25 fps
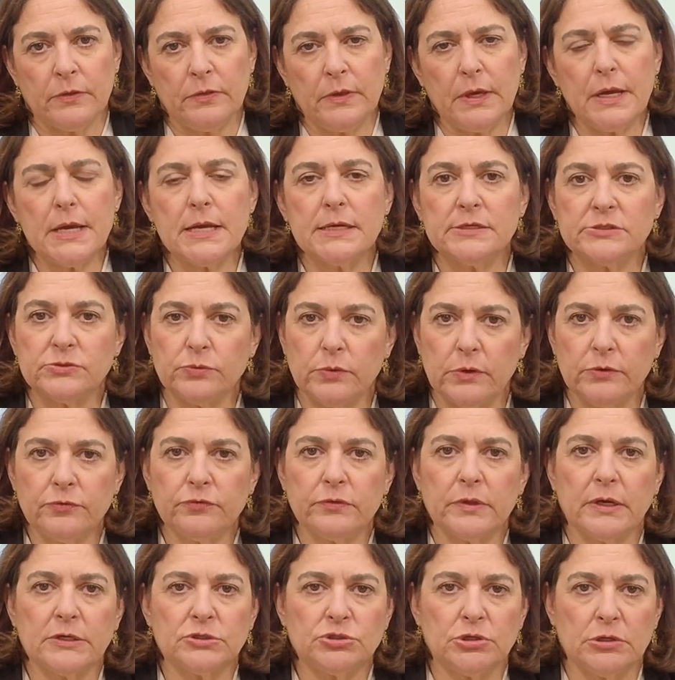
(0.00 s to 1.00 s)
thing is a
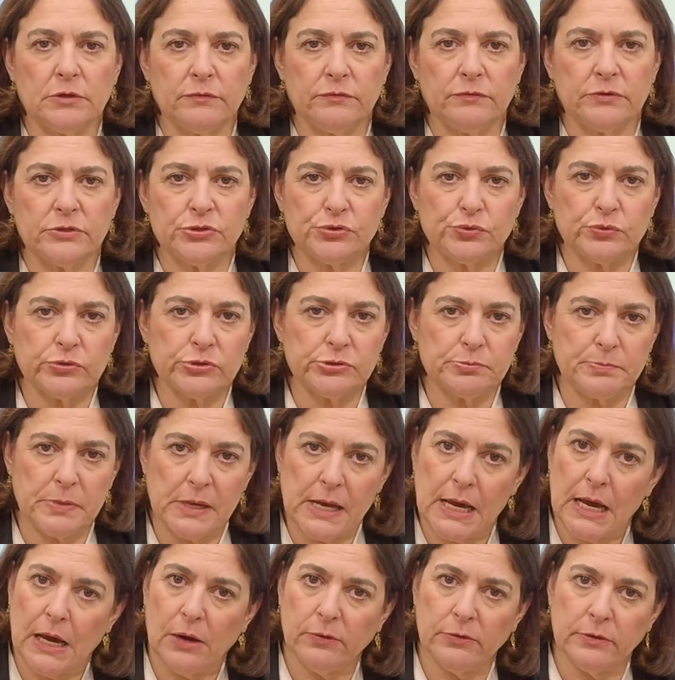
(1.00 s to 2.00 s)
reflection of Israel's
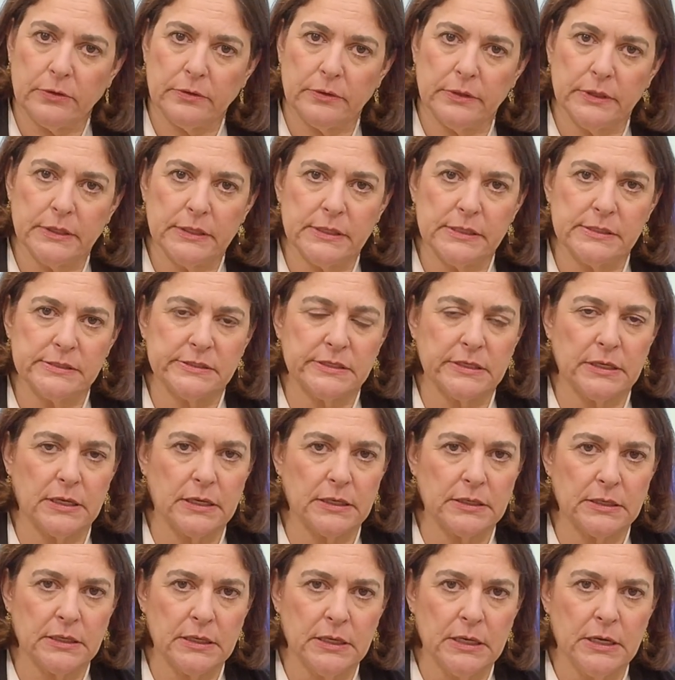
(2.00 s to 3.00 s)
power, is
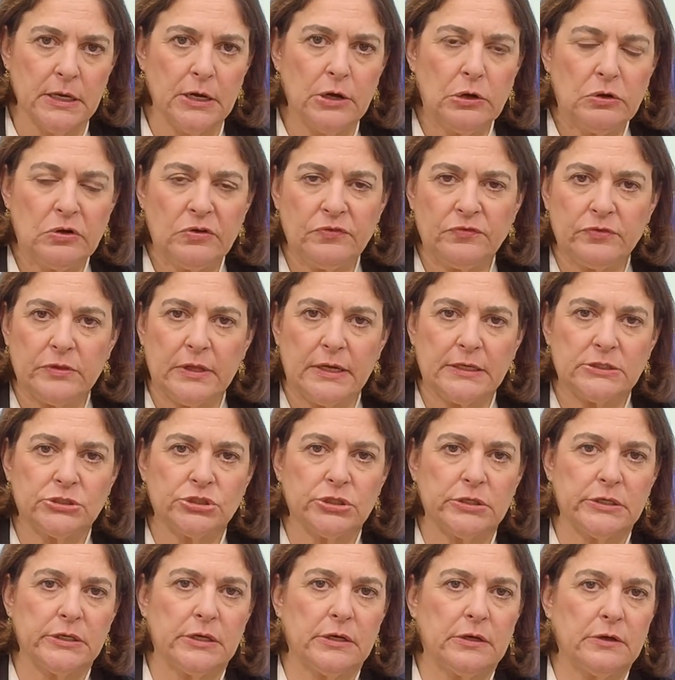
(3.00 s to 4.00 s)
a
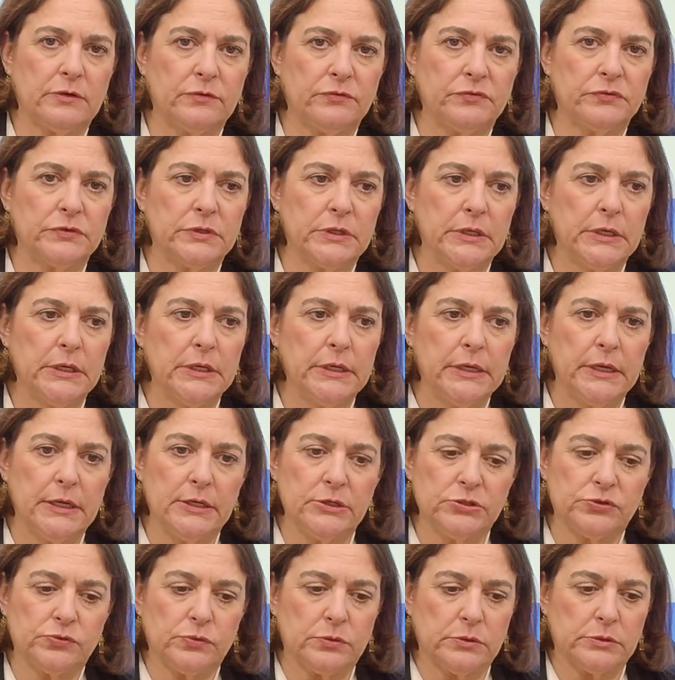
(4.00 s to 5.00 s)
reflection of
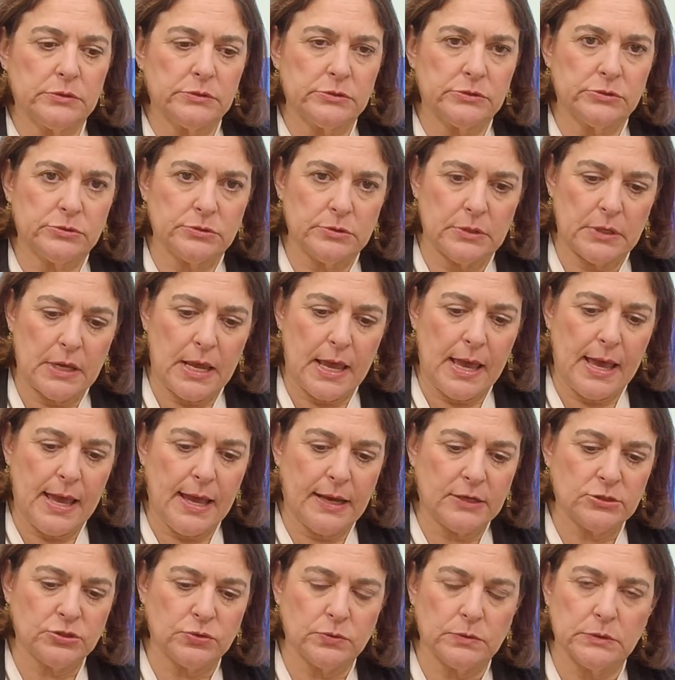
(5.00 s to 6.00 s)
Israel's
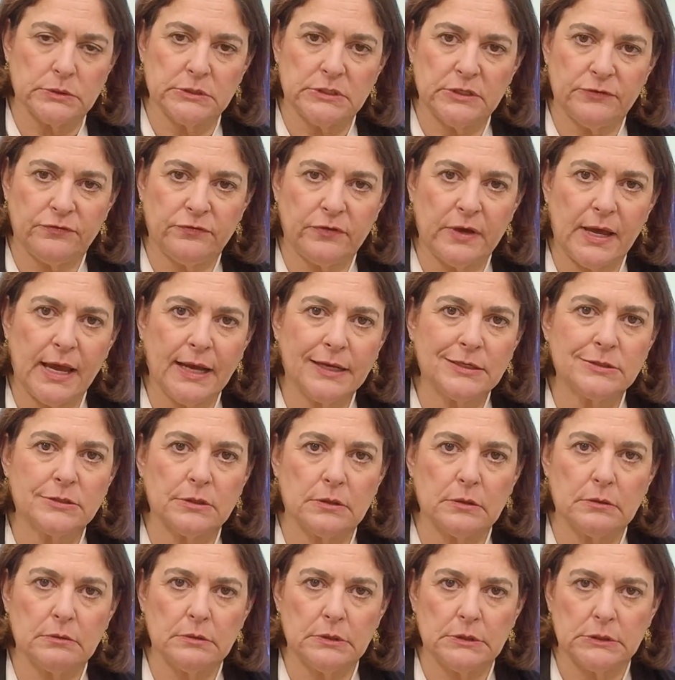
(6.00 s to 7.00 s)
actual de
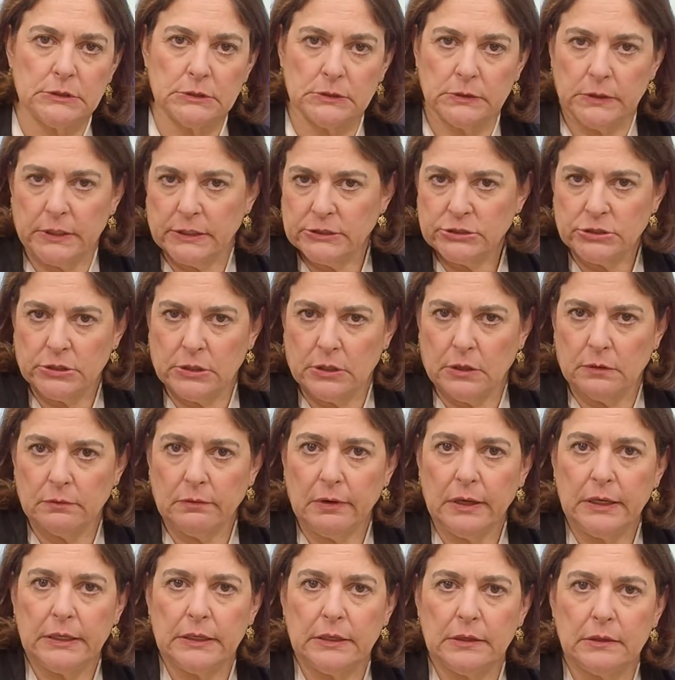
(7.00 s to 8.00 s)
facto integration
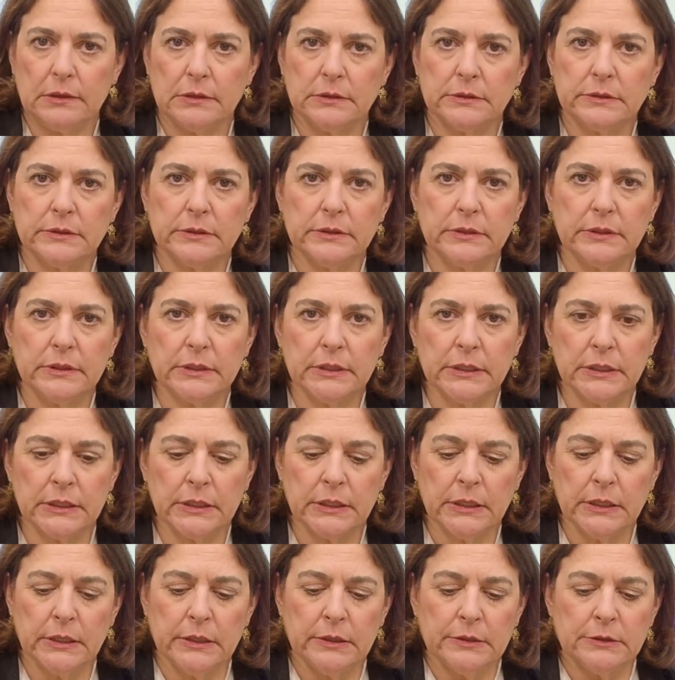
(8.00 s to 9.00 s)
already into the
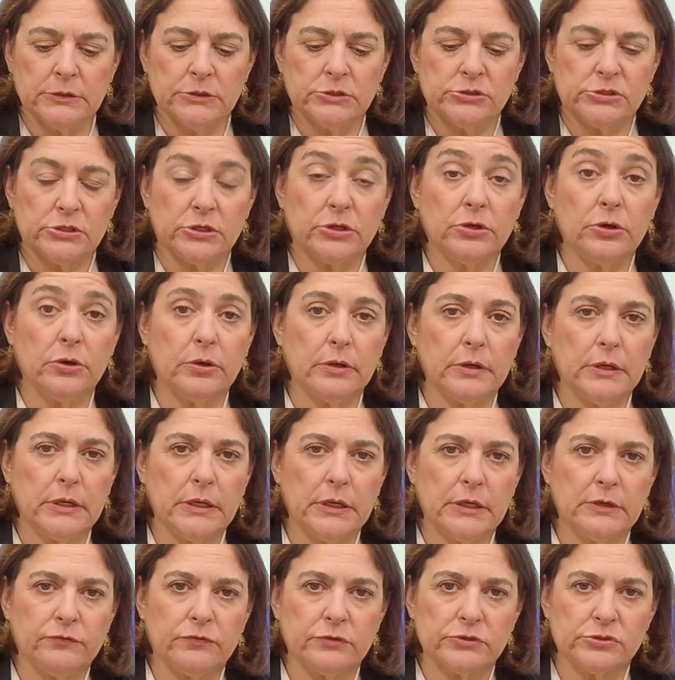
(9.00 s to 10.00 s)

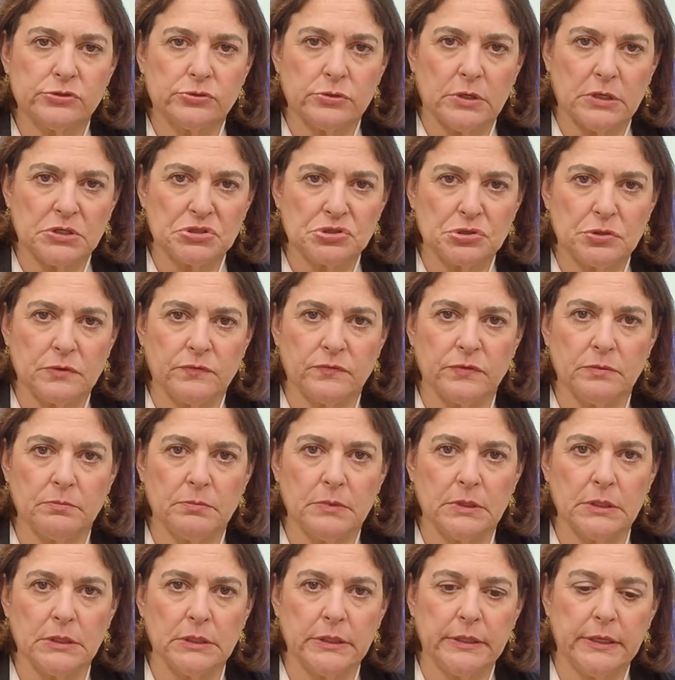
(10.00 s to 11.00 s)
security infrastructure of the
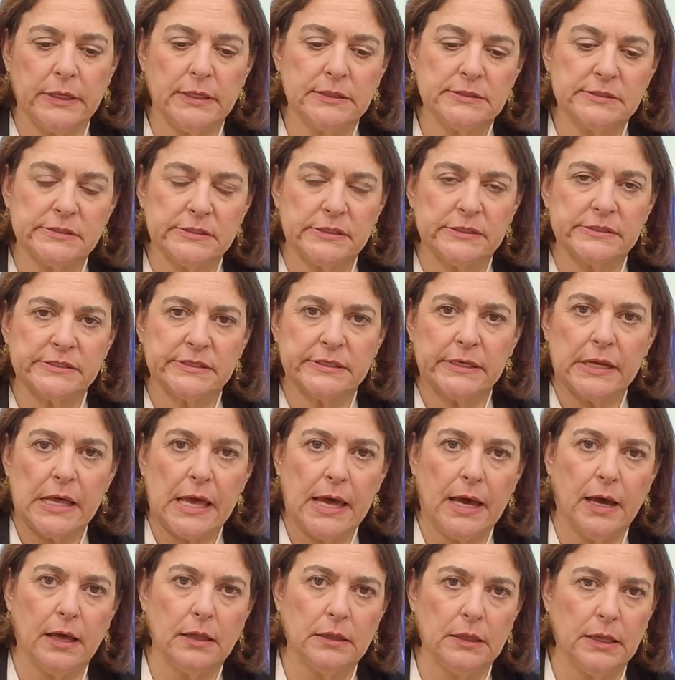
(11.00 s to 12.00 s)
Middle East, as an
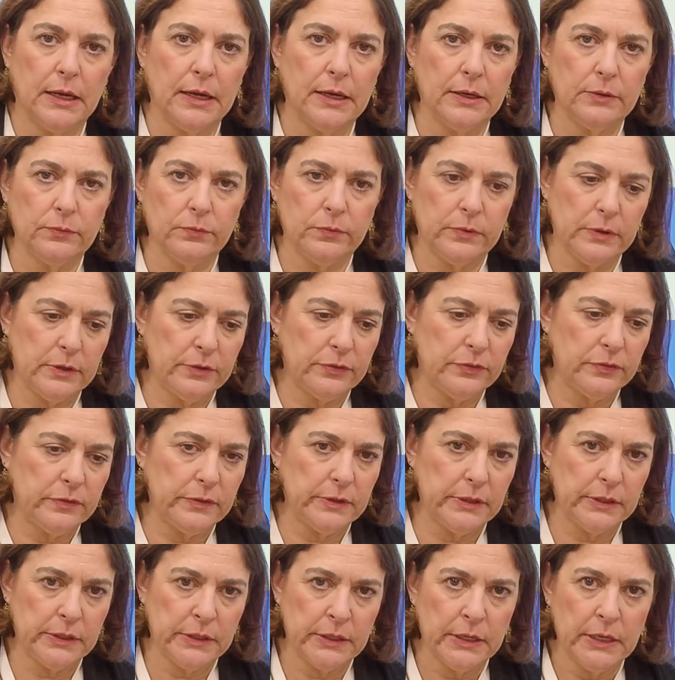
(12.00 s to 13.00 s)
ally with
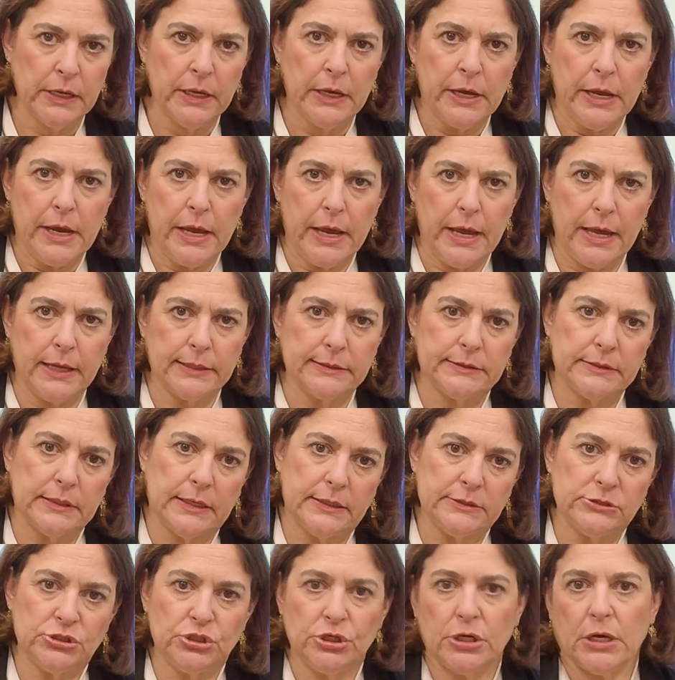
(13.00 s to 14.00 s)
the
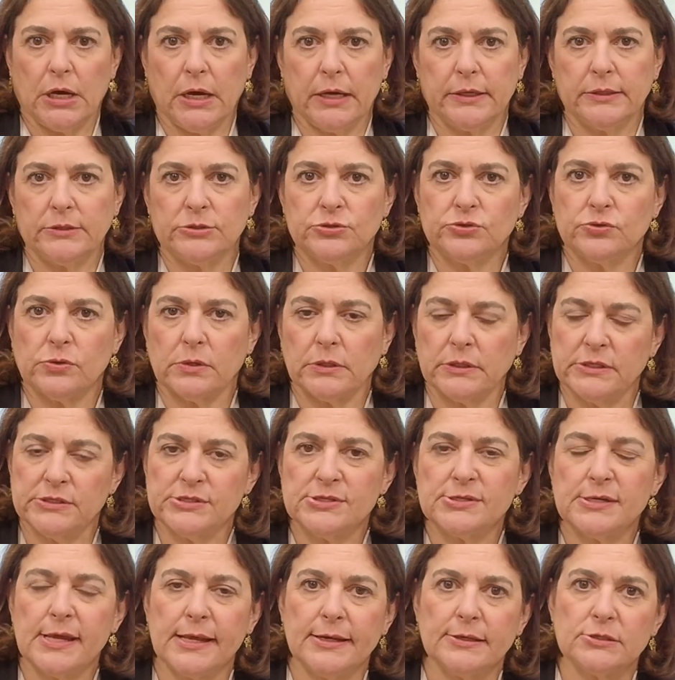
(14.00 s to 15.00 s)
anti-jihadist, or at
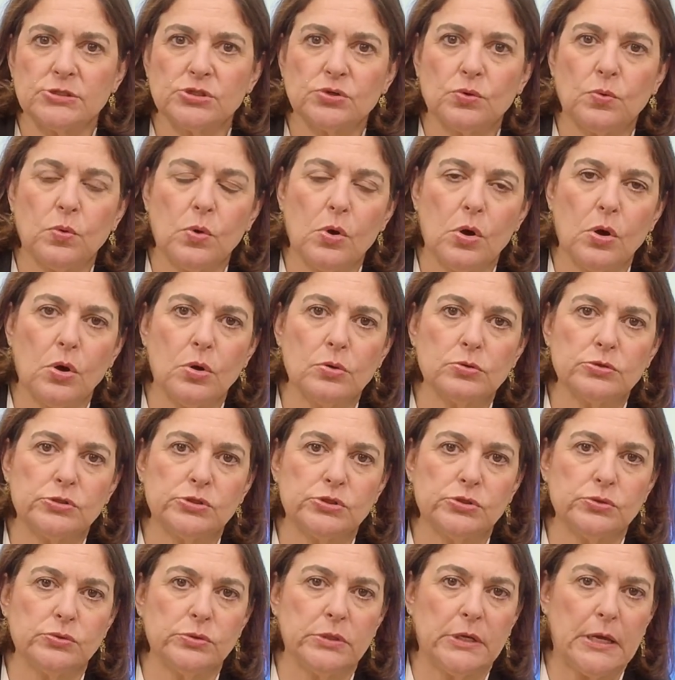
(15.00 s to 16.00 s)
least status quo,
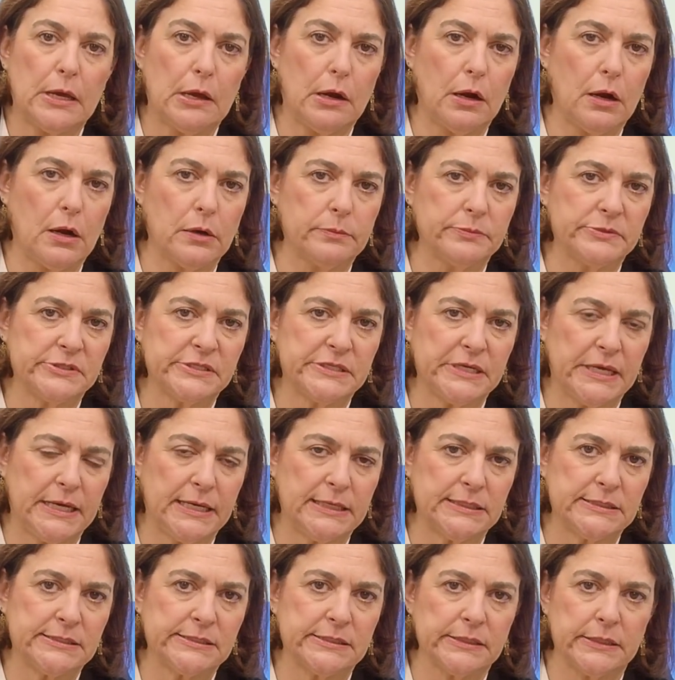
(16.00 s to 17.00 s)
Sunni Arab
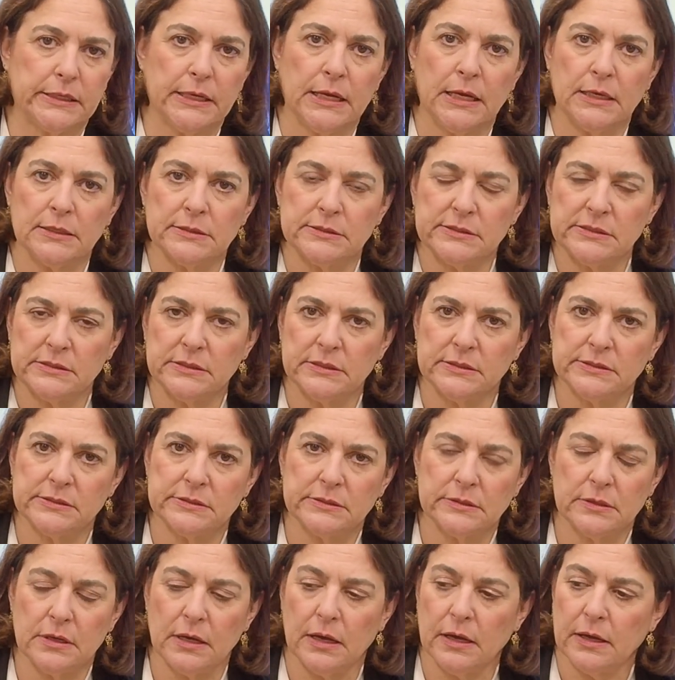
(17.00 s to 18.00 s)
states against
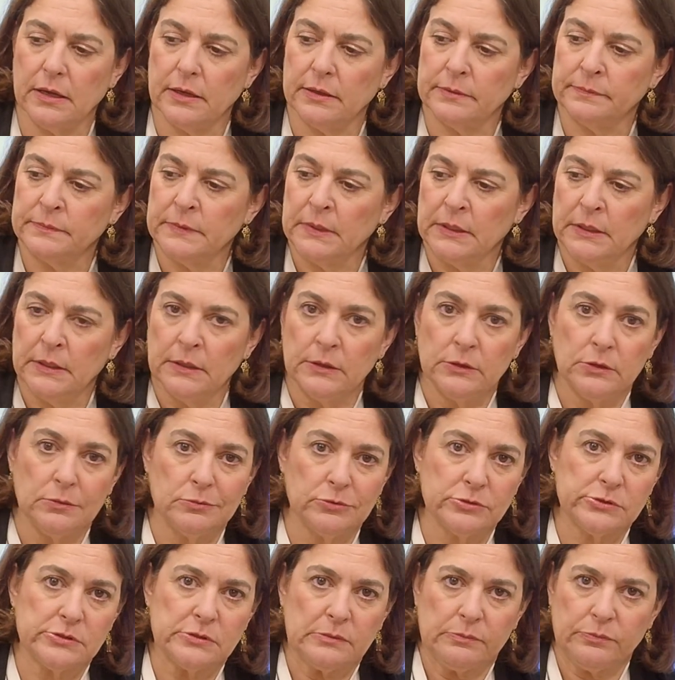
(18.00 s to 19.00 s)
the
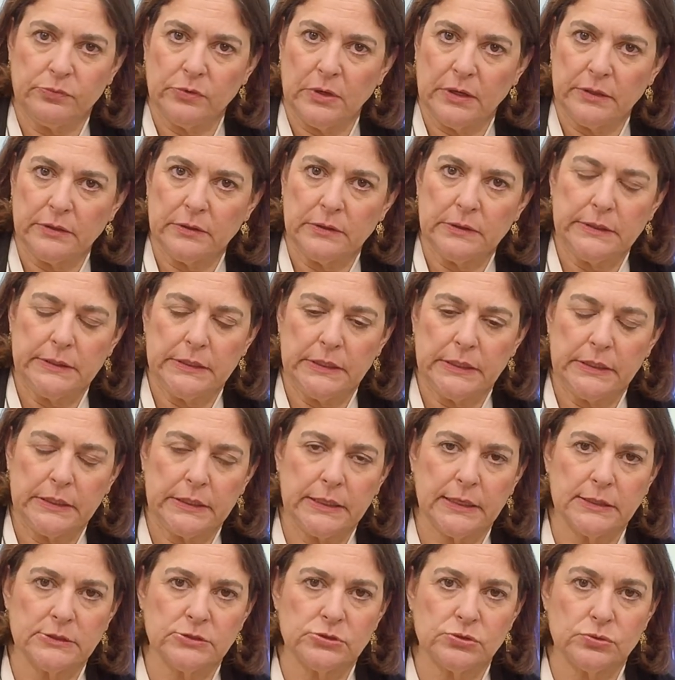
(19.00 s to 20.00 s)
Muslim Brotherhood
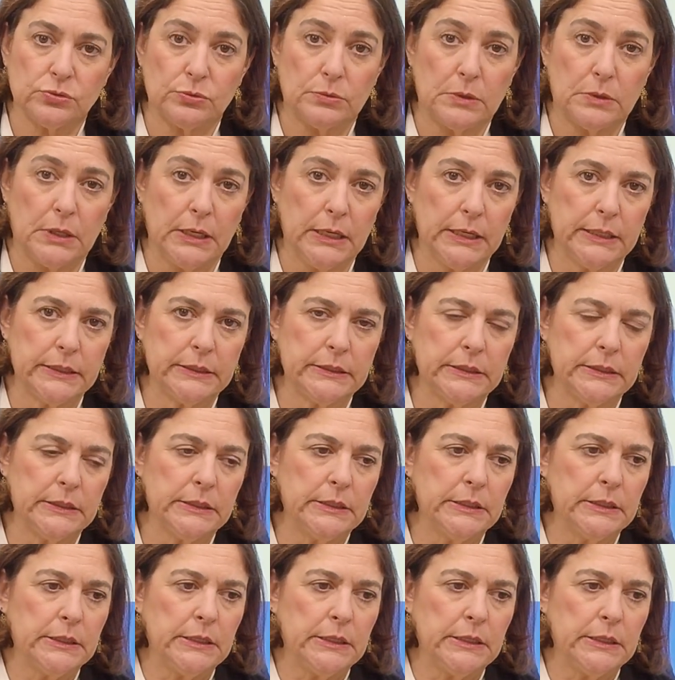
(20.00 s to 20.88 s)
and against Iran.